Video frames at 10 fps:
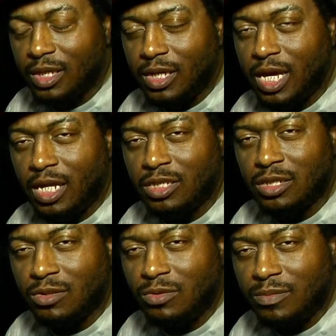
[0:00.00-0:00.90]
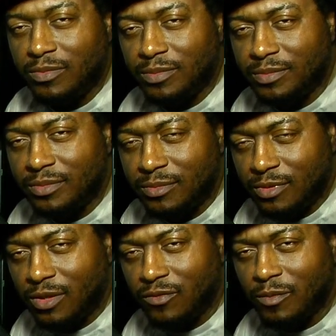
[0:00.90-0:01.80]
and exclude them
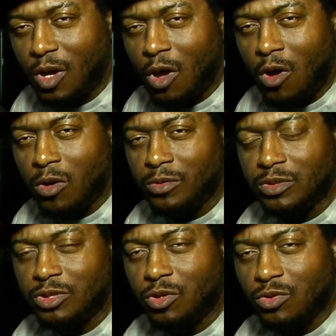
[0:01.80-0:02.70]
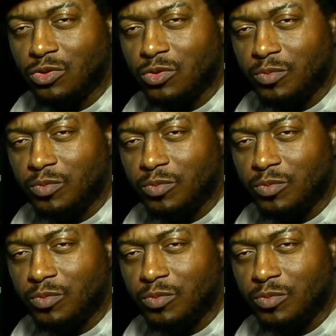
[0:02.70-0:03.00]
from all social,